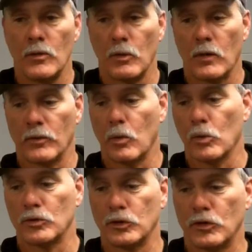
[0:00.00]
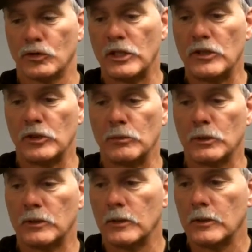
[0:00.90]
throughout the course of the season.
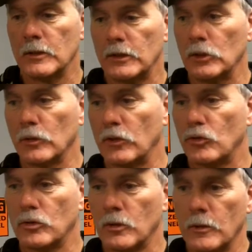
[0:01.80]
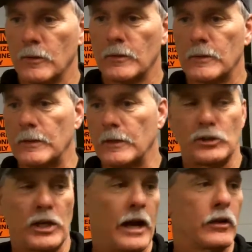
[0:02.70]
But, you know, that's a
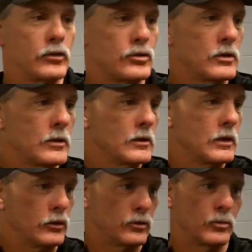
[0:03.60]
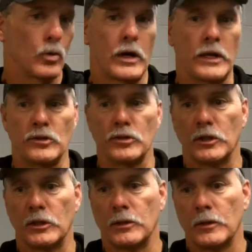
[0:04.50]
challenge in some ways.
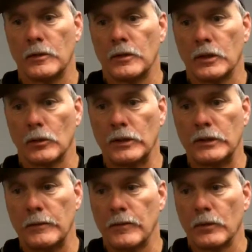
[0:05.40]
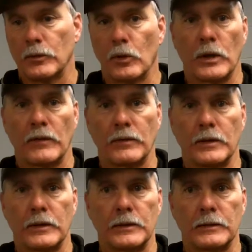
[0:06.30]
And we don't have
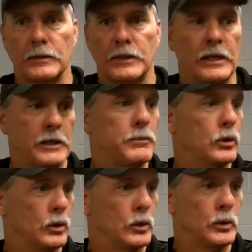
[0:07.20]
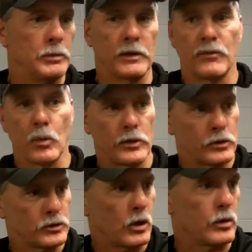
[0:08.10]
Kenny Palou, who had been a
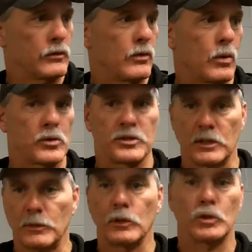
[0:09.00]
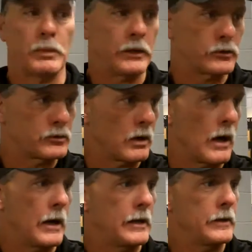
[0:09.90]
4-year starter for us. And then we lose Peter
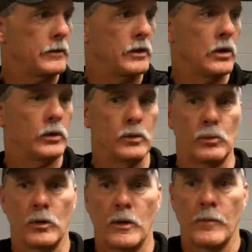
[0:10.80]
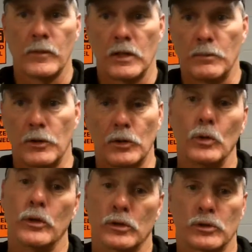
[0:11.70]
Stry, you know, who had been a
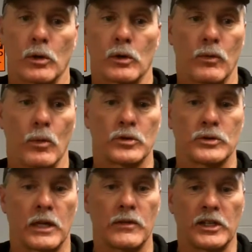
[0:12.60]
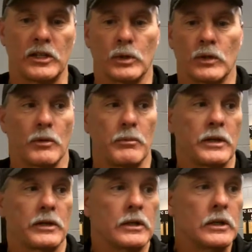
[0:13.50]
2-year starter for us. And I think he's one of our
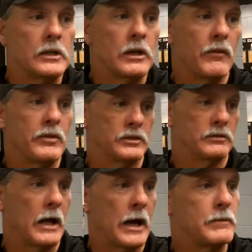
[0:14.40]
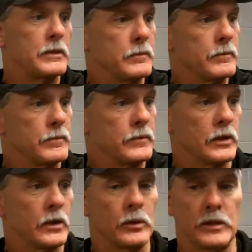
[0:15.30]
better offensive linemen,
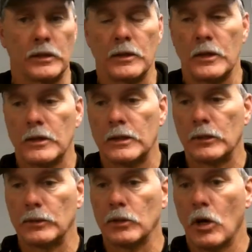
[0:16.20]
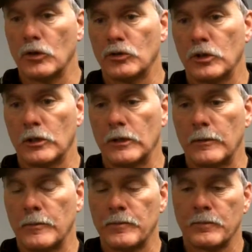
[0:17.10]
you know. And then we lost
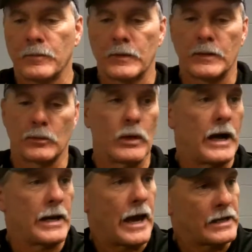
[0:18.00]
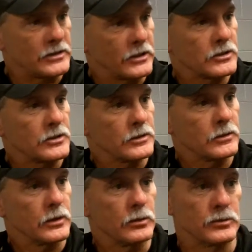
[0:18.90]
Ryan Isaacs,
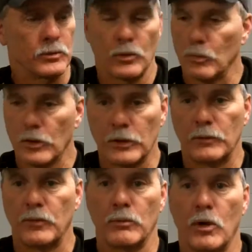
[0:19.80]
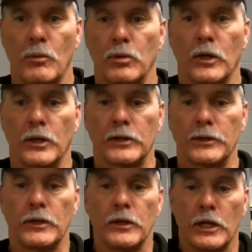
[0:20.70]
who's a really good football player,
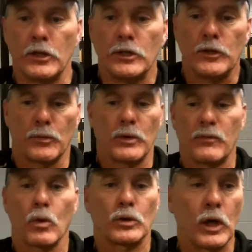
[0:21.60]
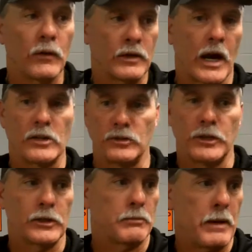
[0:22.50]
and you need 3 or 4 tough guys in
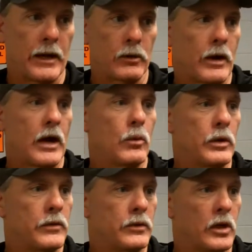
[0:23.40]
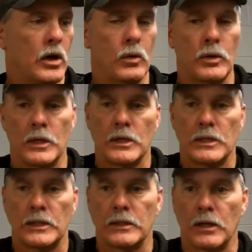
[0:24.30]
there to bang around with, you know,
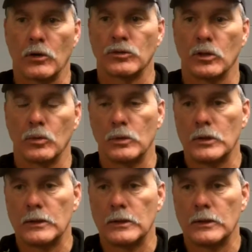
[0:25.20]
and also